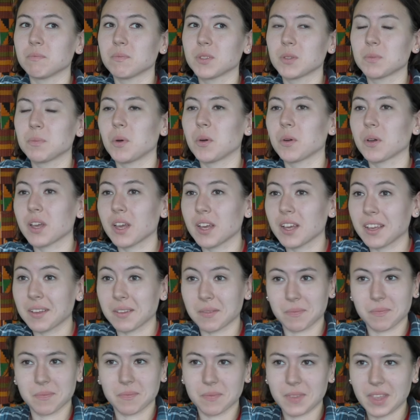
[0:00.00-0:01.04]
spoke
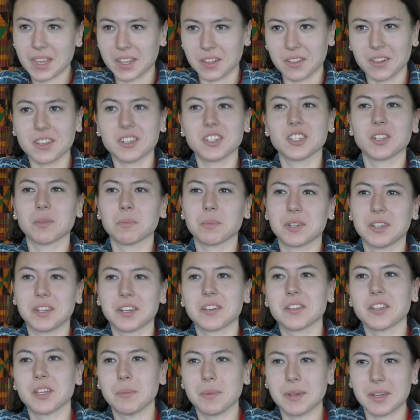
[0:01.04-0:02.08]
English,
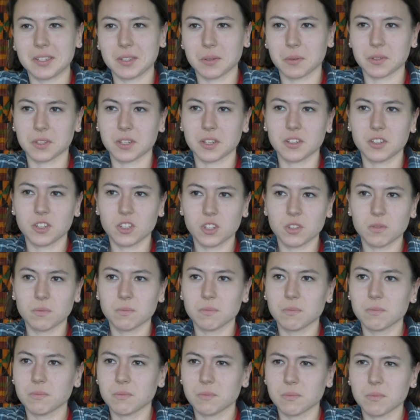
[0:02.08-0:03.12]
particularly because it was a
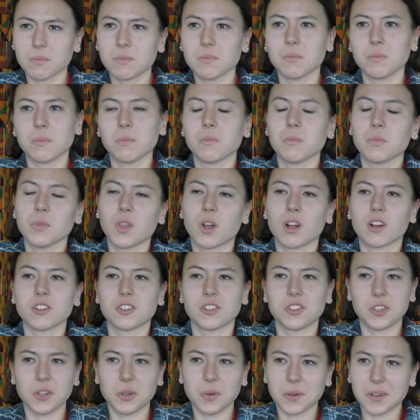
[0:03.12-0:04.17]

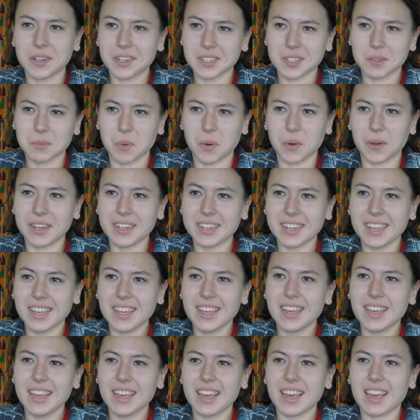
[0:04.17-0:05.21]
large tourist point,
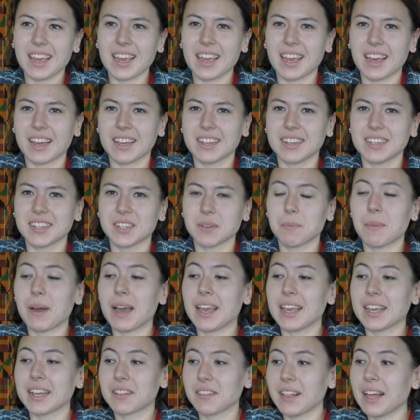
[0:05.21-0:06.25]
and
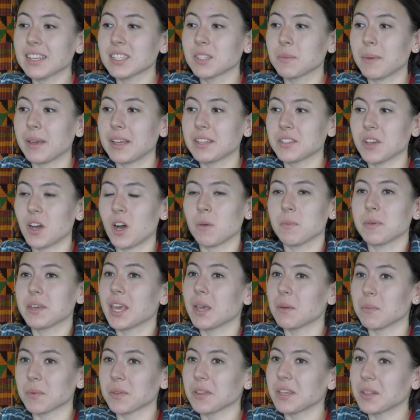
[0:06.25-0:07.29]
my classmates all
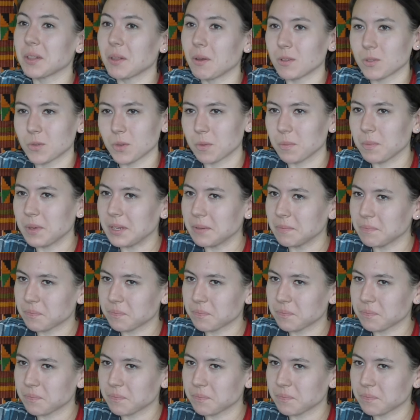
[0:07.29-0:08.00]
became really close with me